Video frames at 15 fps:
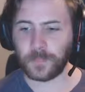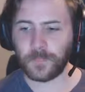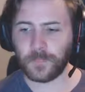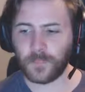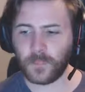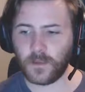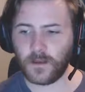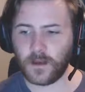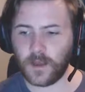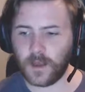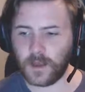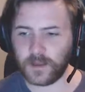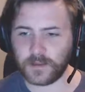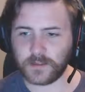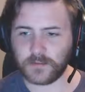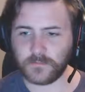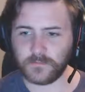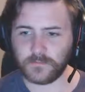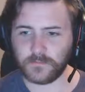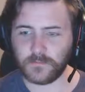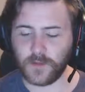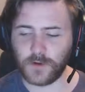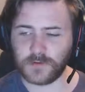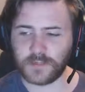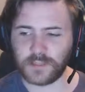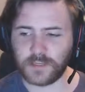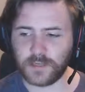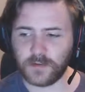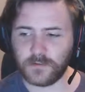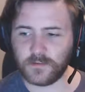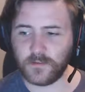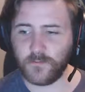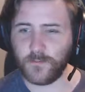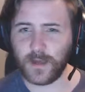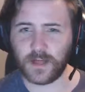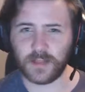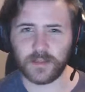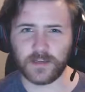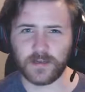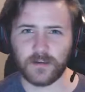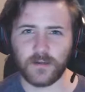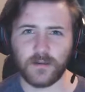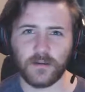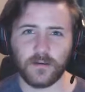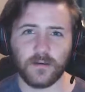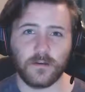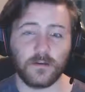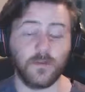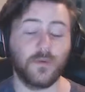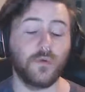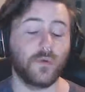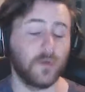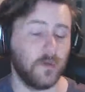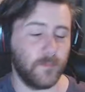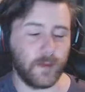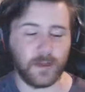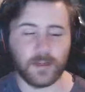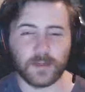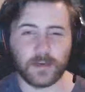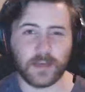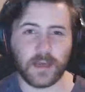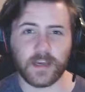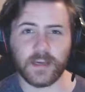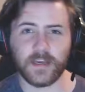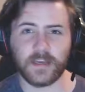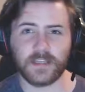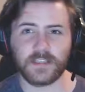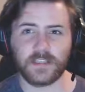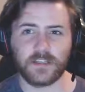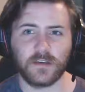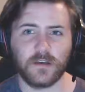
Uh, Mostly the melon, cool melon, I guess.